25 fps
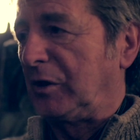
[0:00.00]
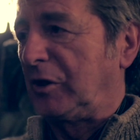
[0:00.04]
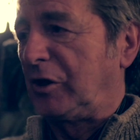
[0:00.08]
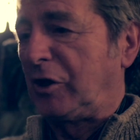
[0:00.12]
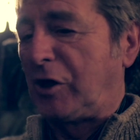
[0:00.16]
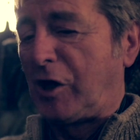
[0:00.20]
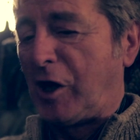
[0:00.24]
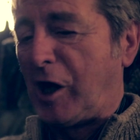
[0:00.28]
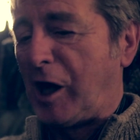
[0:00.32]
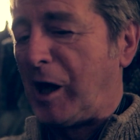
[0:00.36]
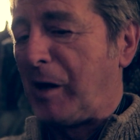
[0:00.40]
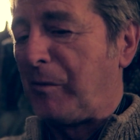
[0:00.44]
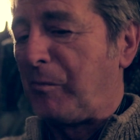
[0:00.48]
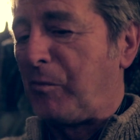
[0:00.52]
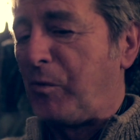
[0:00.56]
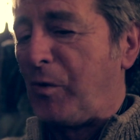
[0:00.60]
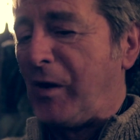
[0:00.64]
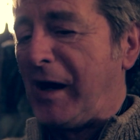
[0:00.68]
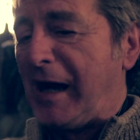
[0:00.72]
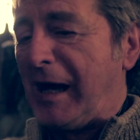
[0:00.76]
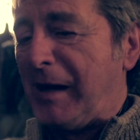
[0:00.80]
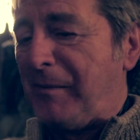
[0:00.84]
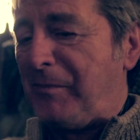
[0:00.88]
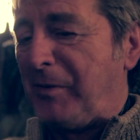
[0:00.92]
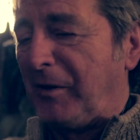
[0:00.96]

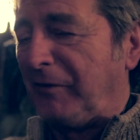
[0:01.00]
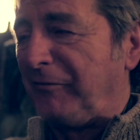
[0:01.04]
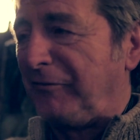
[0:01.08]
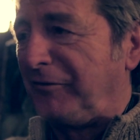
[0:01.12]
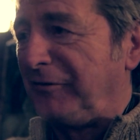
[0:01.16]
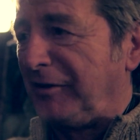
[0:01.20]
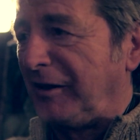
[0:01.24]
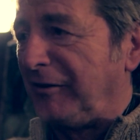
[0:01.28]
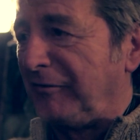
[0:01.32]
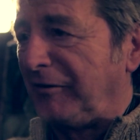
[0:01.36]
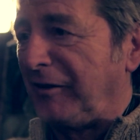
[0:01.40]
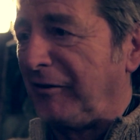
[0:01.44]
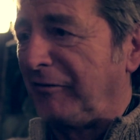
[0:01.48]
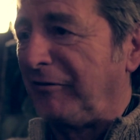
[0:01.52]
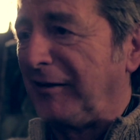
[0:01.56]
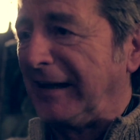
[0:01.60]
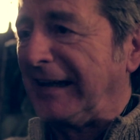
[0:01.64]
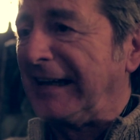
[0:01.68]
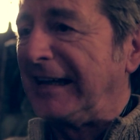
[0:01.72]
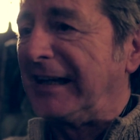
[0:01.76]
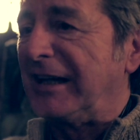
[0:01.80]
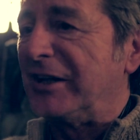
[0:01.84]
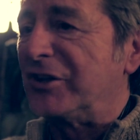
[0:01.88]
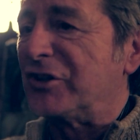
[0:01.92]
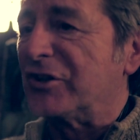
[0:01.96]
cobweb of
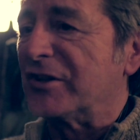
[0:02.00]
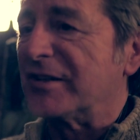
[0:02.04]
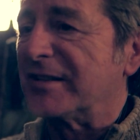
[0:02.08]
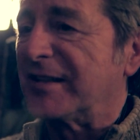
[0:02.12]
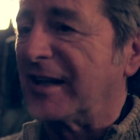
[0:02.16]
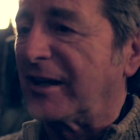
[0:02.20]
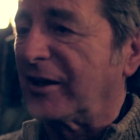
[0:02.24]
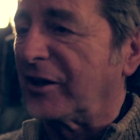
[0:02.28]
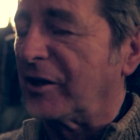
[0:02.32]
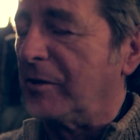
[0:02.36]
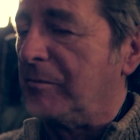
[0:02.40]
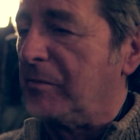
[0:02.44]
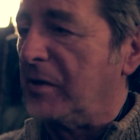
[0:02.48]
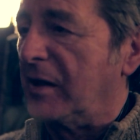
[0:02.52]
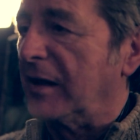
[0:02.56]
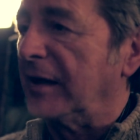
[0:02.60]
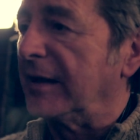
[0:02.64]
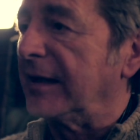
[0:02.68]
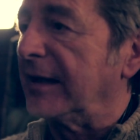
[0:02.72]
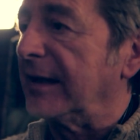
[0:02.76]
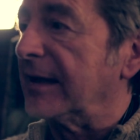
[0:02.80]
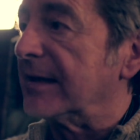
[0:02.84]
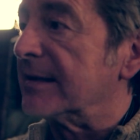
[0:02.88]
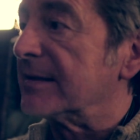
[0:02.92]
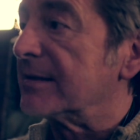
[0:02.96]
linkages that a
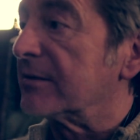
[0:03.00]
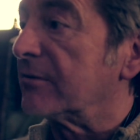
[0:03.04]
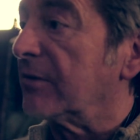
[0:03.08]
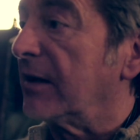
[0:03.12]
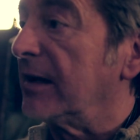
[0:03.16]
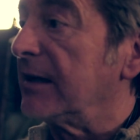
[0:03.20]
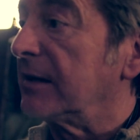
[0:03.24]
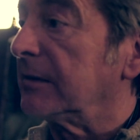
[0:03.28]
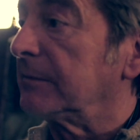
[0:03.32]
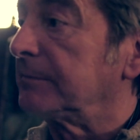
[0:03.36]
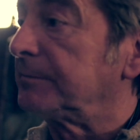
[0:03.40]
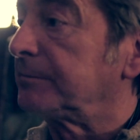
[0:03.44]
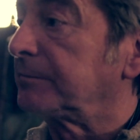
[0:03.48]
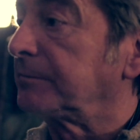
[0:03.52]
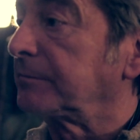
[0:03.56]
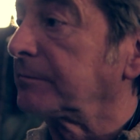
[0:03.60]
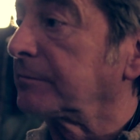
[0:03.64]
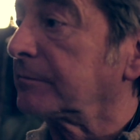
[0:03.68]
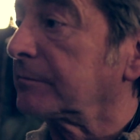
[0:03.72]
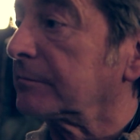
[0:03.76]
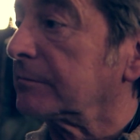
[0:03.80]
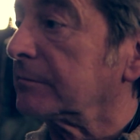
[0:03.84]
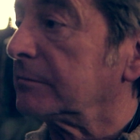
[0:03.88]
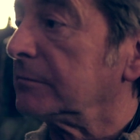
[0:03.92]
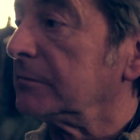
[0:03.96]
community is, right?
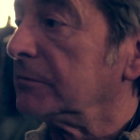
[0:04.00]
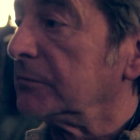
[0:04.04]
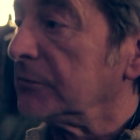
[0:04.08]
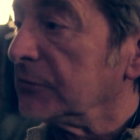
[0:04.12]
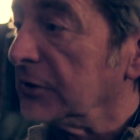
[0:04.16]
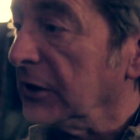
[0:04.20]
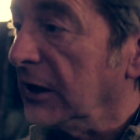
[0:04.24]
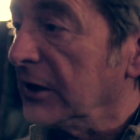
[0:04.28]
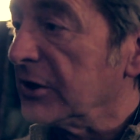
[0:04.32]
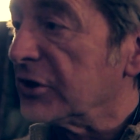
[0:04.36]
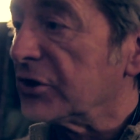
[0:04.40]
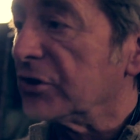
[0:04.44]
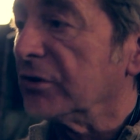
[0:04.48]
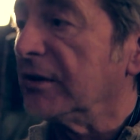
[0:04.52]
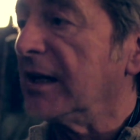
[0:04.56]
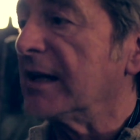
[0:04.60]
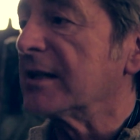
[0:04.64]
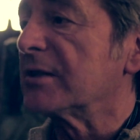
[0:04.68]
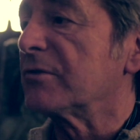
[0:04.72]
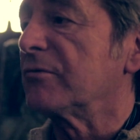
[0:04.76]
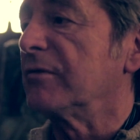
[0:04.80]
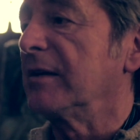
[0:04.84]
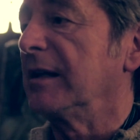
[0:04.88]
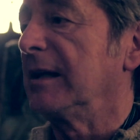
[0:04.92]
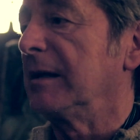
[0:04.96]
And so
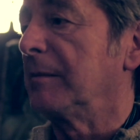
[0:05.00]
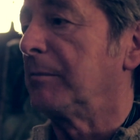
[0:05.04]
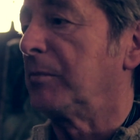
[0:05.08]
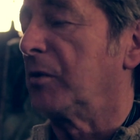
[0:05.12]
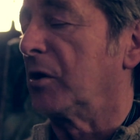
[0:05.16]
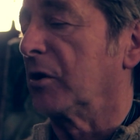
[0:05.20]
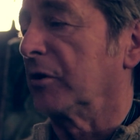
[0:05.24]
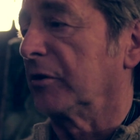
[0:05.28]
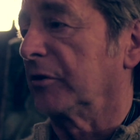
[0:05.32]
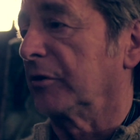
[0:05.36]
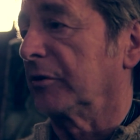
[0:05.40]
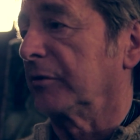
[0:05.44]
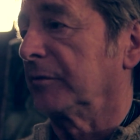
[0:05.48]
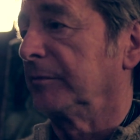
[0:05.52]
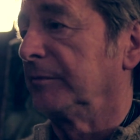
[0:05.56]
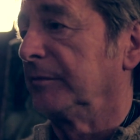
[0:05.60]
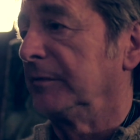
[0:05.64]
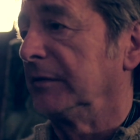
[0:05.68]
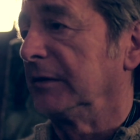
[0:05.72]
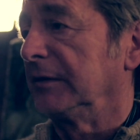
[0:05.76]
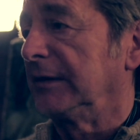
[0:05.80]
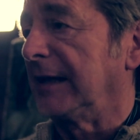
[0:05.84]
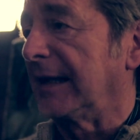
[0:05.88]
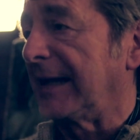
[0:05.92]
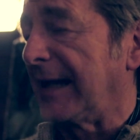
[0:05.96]
that's really important.
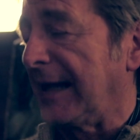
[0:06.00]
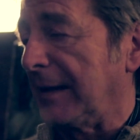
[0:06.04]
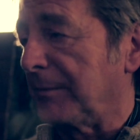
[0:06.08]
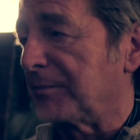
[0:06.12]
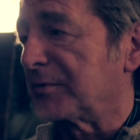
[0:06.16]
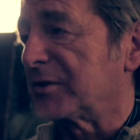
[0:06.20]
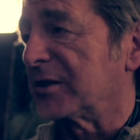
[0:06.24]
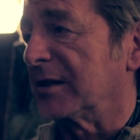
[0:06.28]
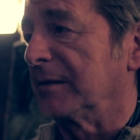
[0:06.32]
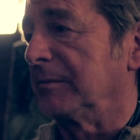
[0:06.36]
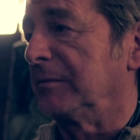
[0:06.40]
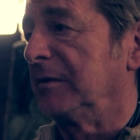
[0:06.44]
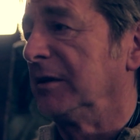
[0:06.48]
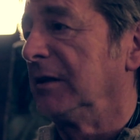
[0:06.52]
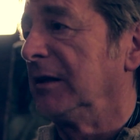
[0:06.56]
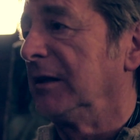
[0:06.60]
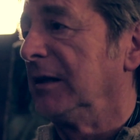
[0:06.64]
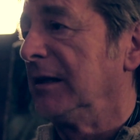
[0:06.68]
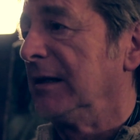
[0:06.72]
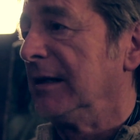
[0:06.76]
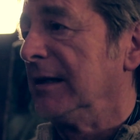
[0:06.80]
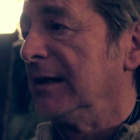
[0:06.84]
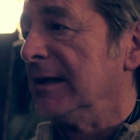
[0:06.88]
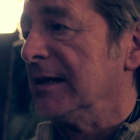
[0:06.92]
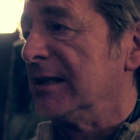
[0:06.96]
That helps them
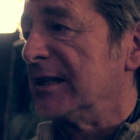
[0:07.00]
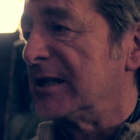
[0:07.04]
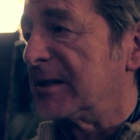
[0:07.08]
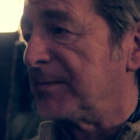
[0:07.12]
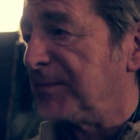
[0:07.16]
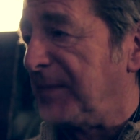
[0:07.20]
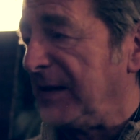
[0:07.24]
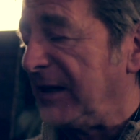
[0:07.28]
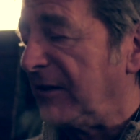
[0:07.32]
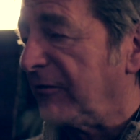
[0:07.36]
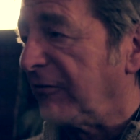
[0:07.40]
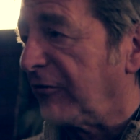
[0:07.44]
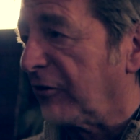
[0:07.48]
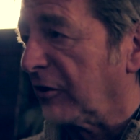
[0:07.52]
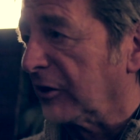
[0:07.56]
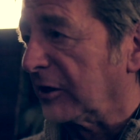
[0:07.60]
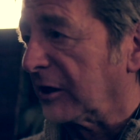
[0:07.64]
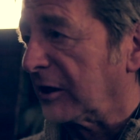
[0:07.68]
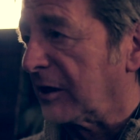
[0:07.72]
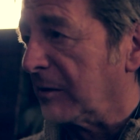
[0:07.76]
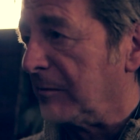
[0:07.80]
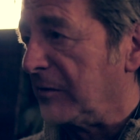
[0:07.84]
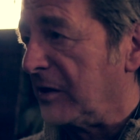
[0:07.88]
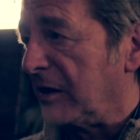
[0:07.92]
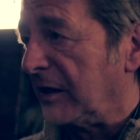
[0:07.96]
speak for the
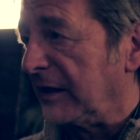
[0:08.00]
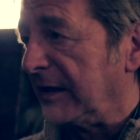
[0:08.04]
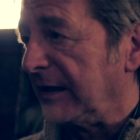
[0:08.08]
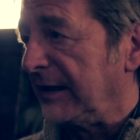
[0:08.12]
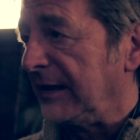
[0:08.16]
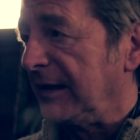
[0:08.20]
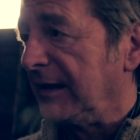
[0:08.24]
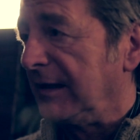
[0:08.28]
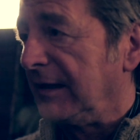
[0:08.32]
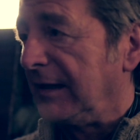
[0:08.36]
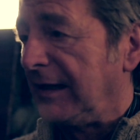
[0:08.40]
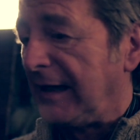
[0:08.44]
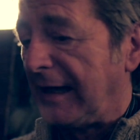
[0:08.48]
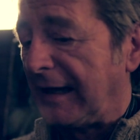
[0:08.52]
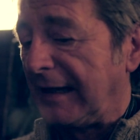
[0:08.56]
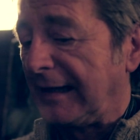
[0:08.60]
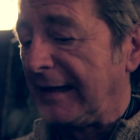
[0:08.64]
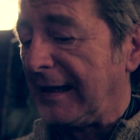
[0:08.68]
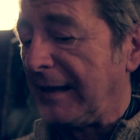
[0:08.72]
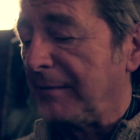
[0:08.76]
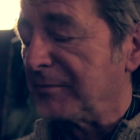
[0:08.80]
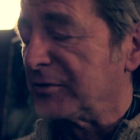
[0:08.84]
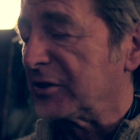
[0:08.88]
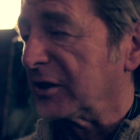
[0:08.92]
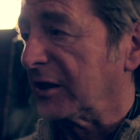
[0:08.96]
community, and it
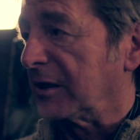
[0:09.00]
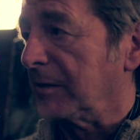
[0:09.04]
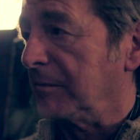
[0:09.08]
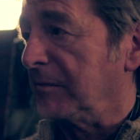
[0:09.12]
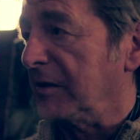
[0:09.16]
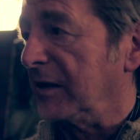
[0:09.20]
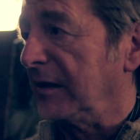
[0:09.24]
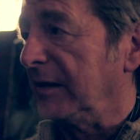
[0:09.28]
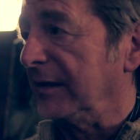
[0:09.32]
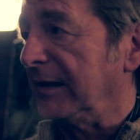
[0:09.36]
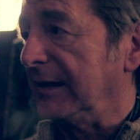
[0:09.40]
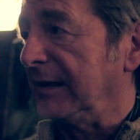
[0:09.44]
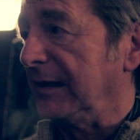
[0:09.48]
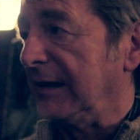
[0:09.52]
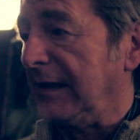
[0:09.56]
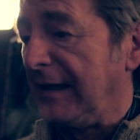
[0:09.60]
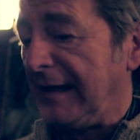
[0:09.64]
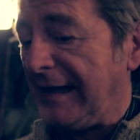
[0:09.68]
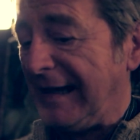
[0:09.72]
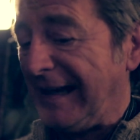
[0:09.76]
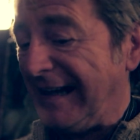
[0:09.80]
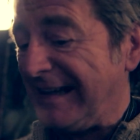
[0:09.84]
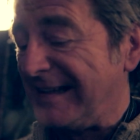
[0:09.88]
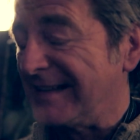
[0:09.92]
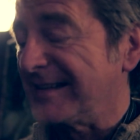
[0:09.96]
helps the community
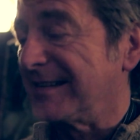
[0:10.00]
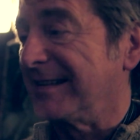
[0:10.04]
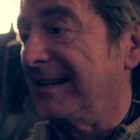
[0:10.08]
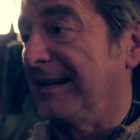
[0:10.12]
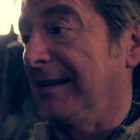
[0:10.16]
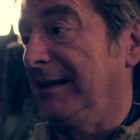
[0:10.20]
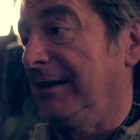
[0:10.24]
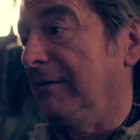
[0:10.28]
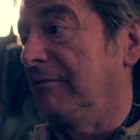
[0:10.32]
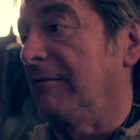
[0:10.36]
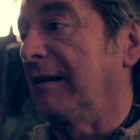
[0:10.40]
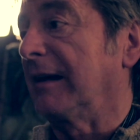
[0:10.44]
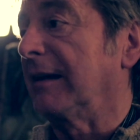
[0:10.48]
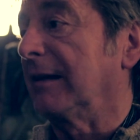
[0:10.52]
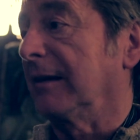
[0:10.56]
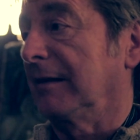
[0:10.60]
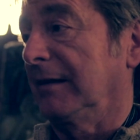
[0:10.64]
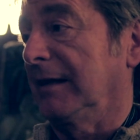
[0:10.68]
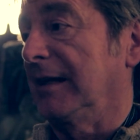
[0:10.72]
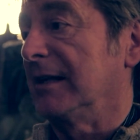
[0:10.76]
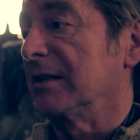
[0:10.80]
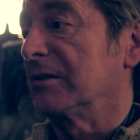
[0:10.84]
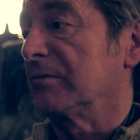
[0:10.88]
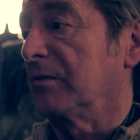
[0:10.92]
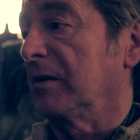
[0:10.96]
instantly
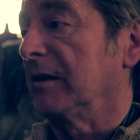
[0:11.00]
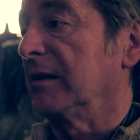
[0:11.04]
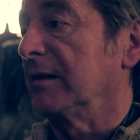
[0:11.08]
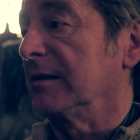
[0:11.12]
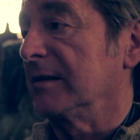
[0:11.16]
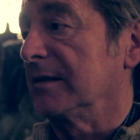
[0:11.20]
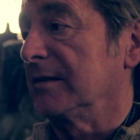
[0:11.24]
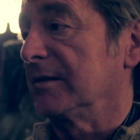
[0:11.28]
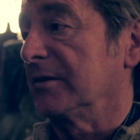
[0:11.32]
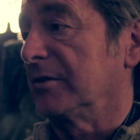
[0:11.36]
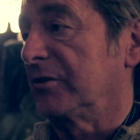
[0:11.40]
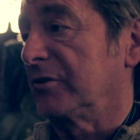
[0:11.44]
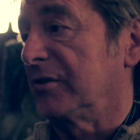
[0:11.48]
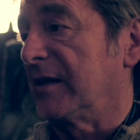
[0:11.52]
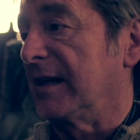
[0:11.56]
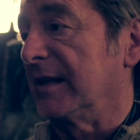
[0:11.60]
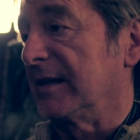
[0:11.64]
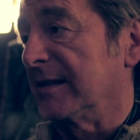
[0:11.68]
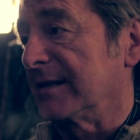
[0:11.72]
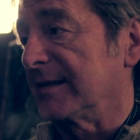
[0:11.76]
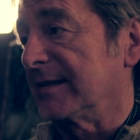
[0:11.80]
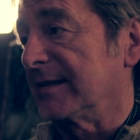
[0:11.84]
recognize what it is they're trying to